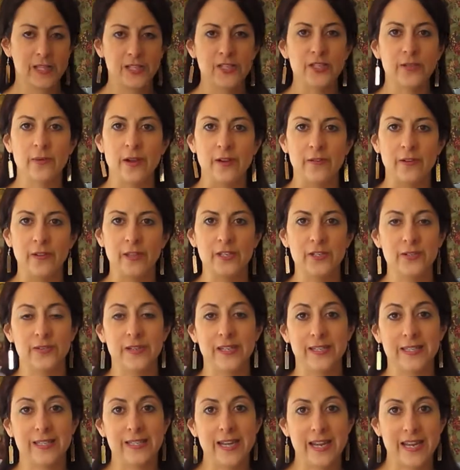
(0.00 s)
so I really do
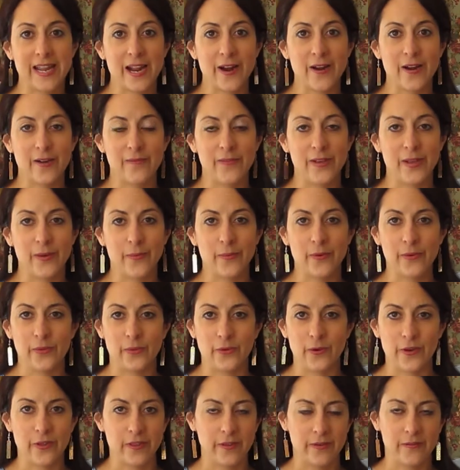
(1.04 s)
need to take care of it with
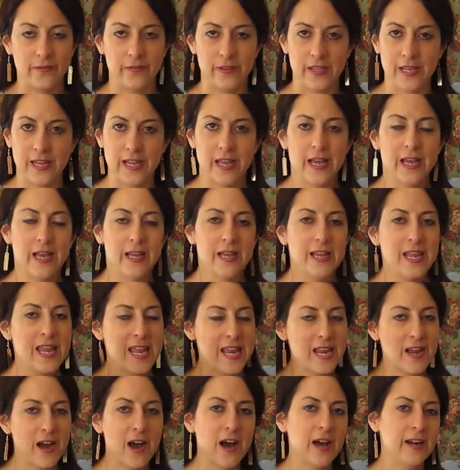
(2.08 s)
all of the
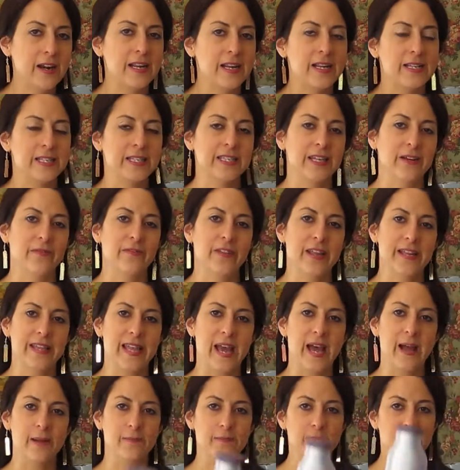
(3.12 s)
heat on it and stuff like
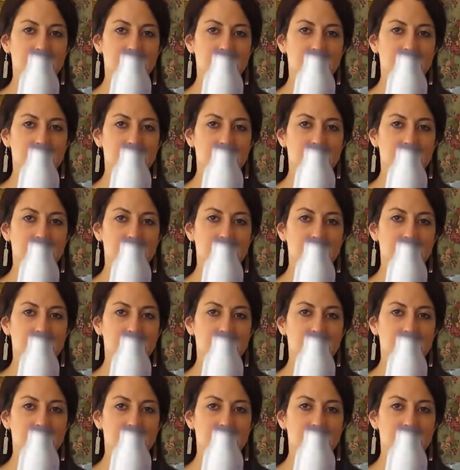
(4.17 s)
that.